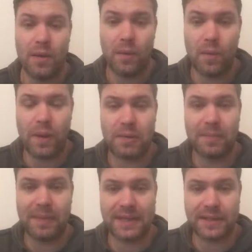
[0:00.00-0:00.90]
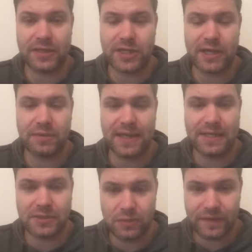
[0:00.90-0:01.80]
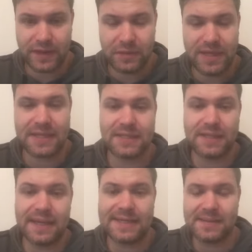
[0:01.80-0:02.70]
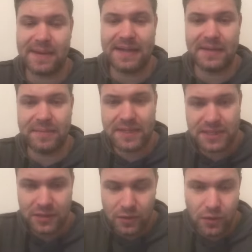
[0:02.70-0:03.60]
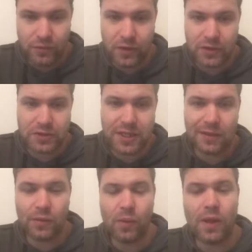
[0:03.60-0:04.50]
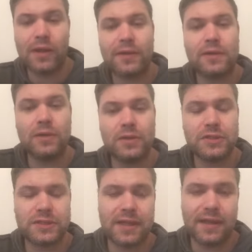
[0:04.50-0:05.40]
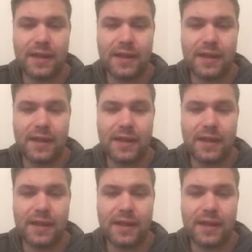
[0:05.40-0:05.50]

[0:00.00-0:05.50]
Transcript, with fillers: Welcome back to the channel guys, no video yesterday as abandonments and non-runners galore caused uh,